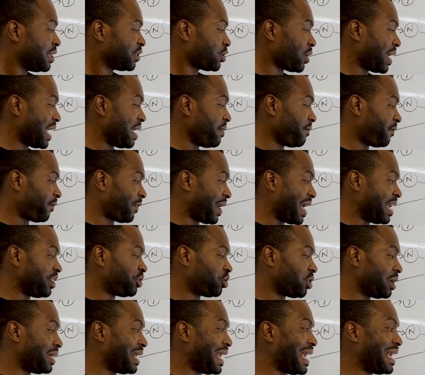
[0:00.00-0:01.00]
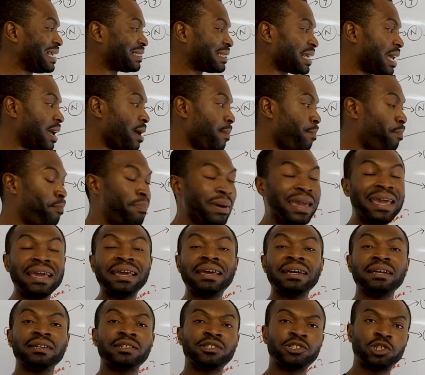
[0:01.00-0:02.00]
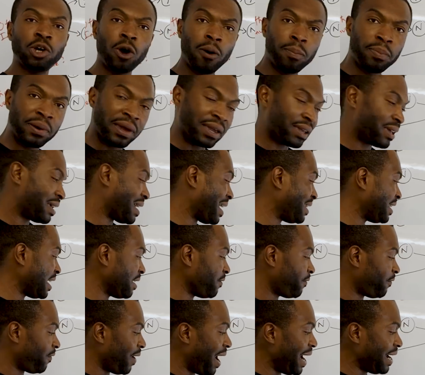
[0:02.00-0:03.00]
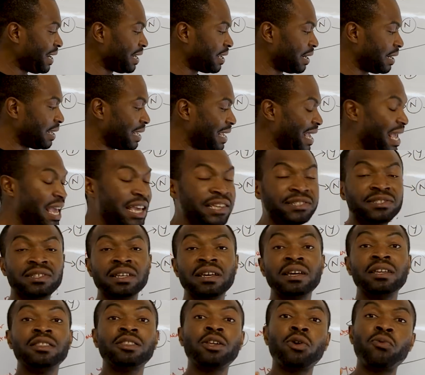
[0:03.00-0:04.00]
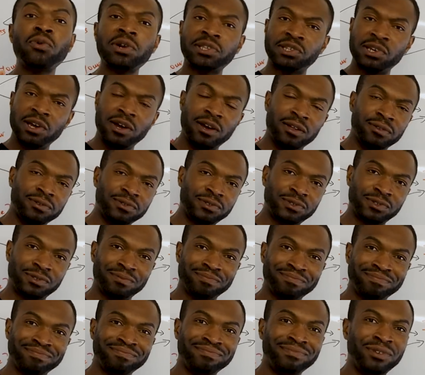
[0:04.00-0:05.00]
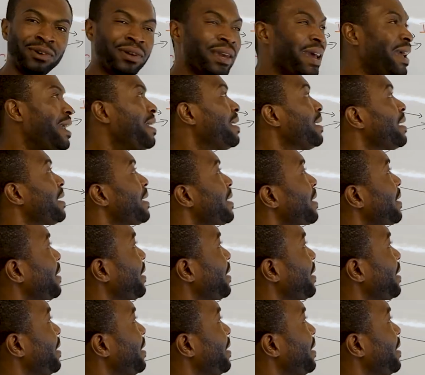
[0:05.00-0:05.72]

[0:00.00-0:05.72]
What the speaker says: So inflation is a big topic. And then finally is the returns, okay?